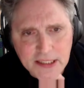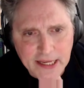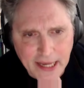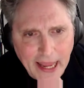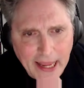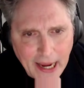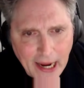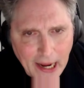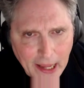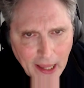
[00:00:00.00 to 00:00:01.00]
in A
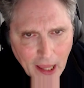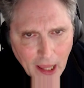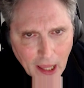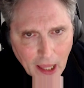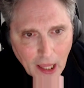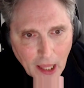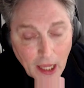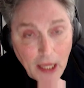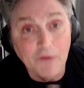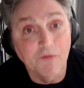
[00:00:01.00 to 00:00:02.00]
I,
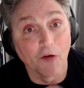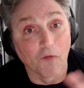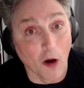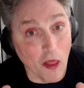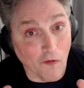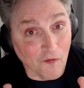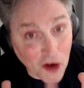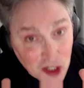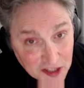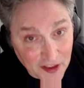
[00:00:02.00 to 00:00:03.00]
if the one of the
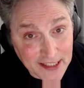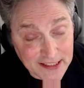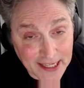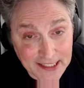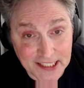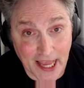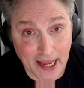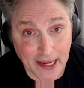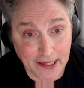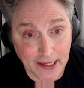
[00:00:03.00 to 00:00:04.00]
first things they
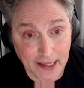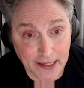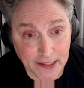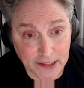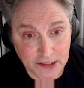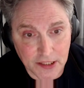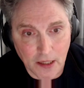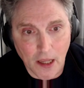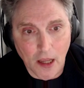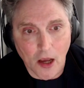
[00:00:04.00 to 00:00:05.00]
say is
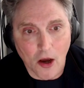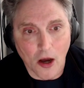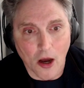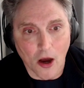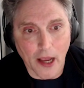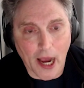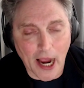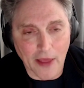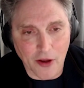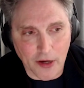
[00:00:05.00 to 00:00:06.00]

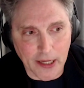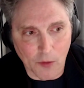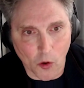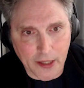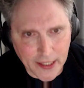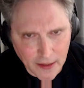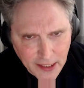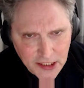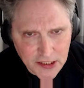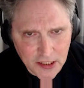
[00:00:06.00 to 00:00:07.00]
either it will kill
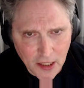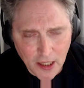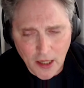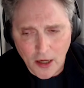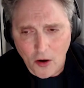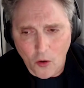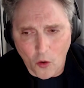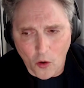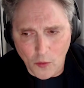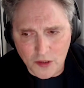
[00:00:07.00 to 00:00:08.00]
us,
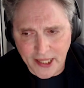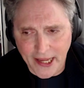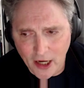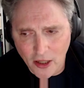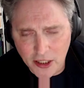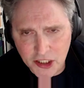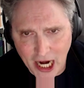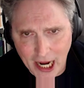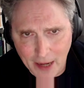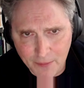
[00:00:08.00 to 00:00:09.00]
or it will take all our
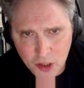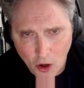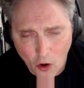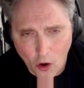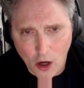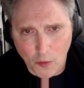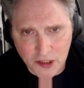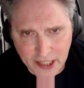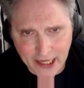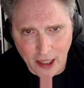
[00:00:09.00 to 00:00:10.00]
jobs, or it will
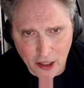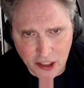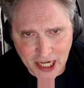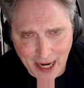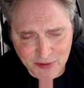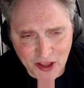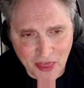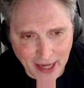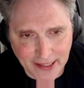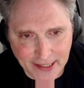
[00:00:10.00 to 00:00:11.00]
take all our jobs and
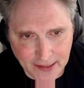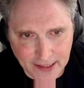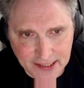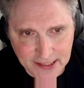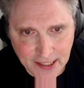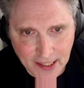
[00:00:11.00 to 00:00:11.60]
then kill us.